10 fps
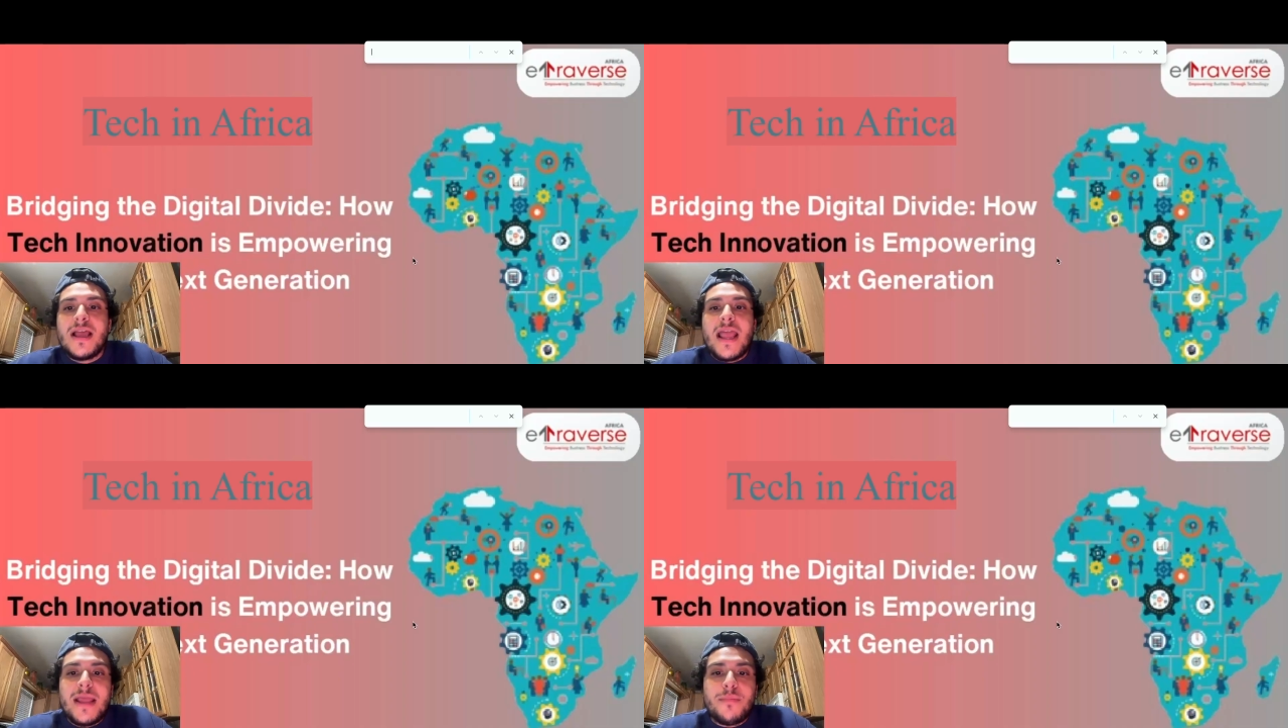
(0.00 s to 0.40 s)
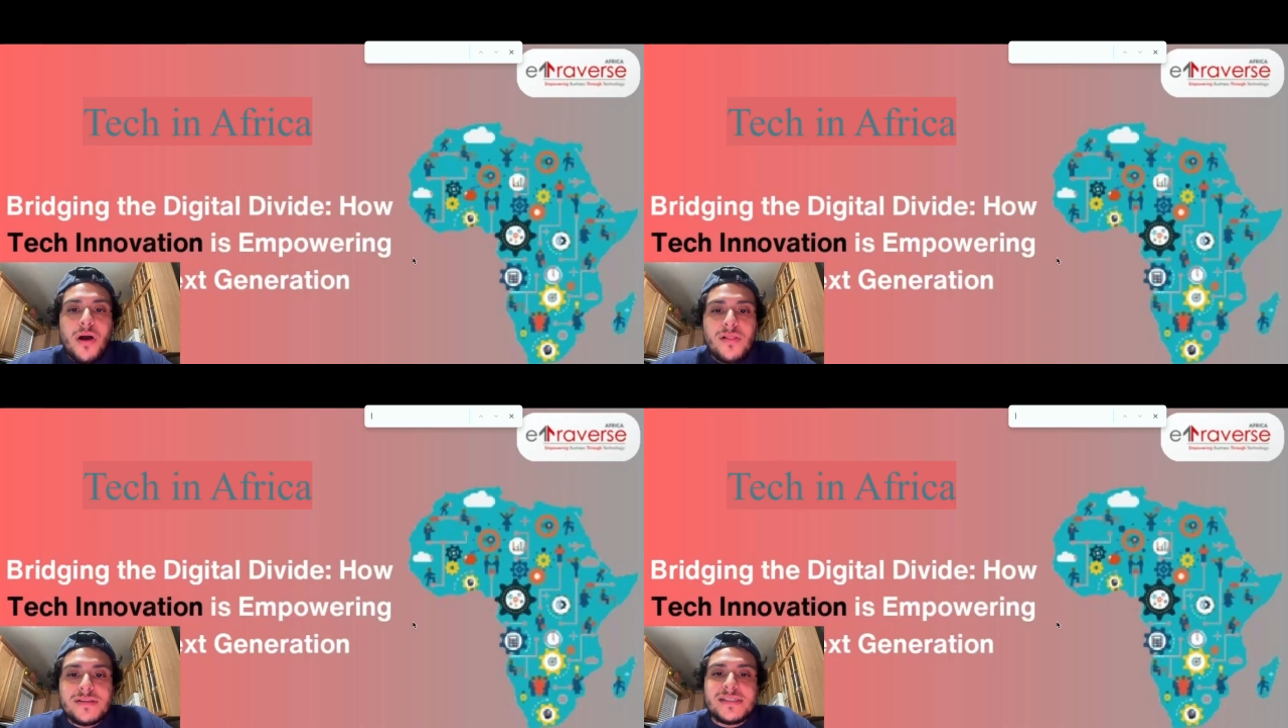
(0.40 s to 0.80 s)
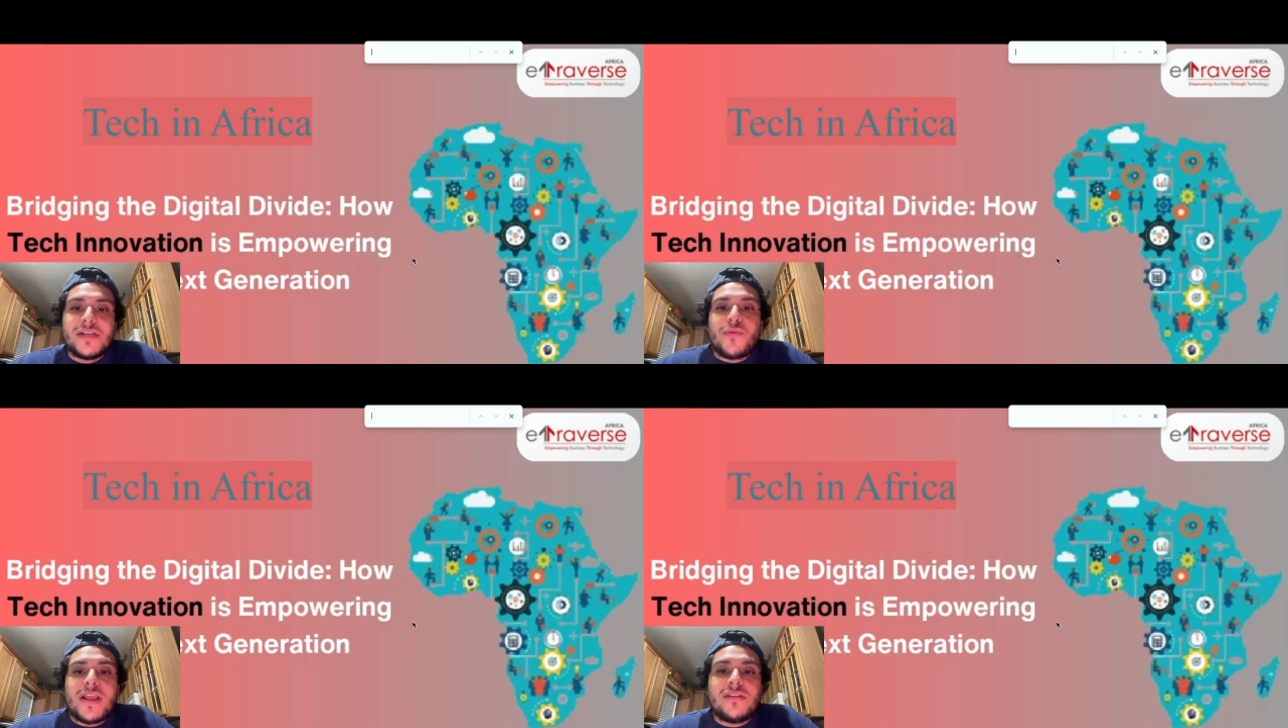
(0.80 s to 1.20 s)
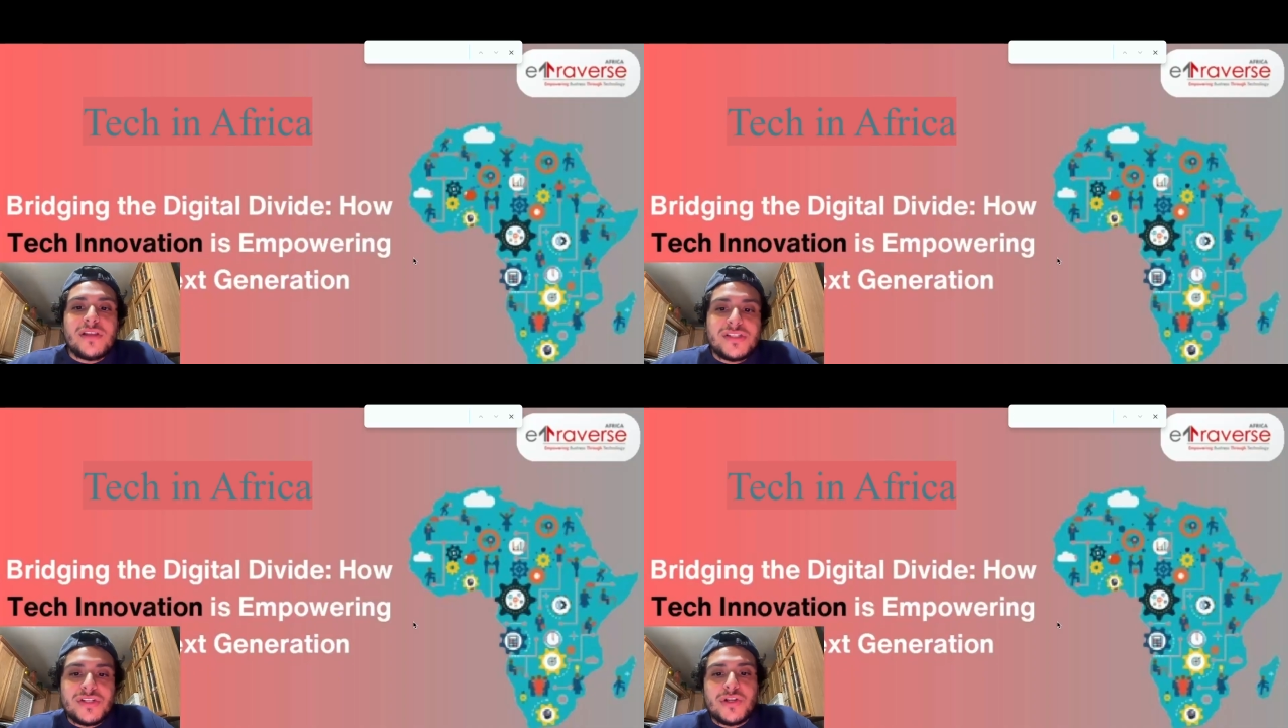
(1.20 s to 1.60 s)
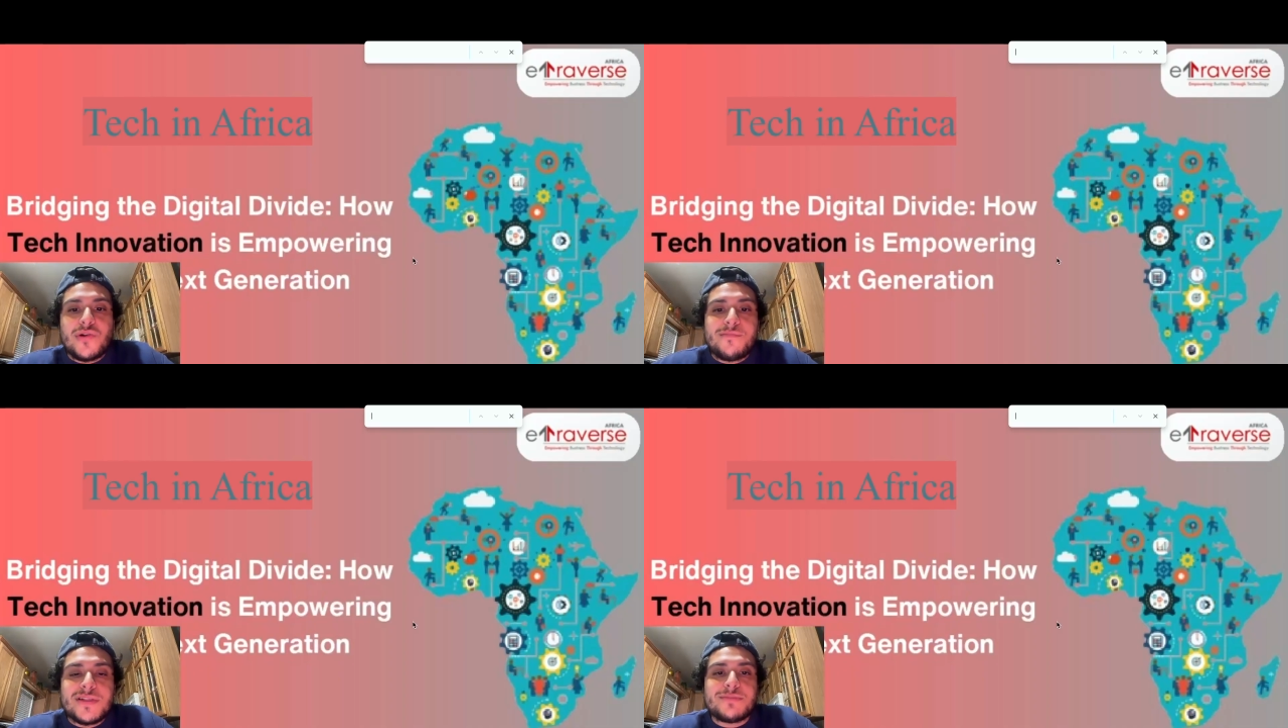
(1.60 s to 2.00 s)
and policy and regulation
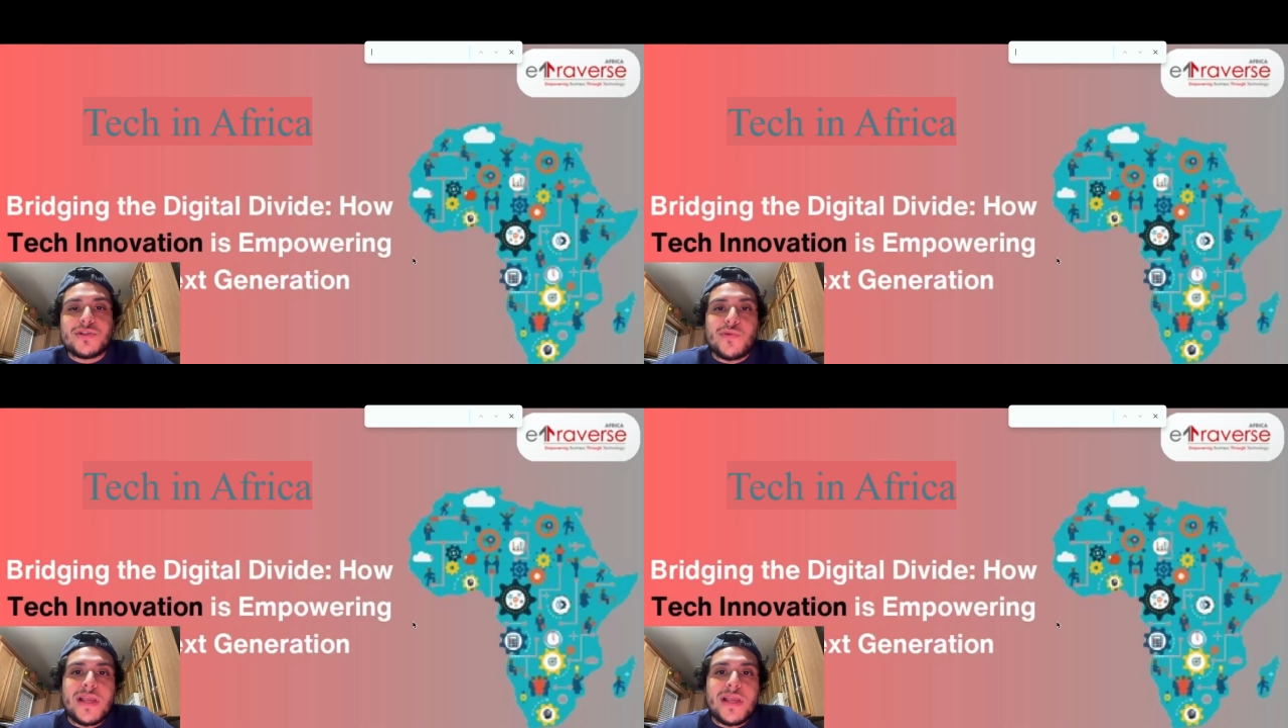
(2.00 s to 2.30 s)
agreements between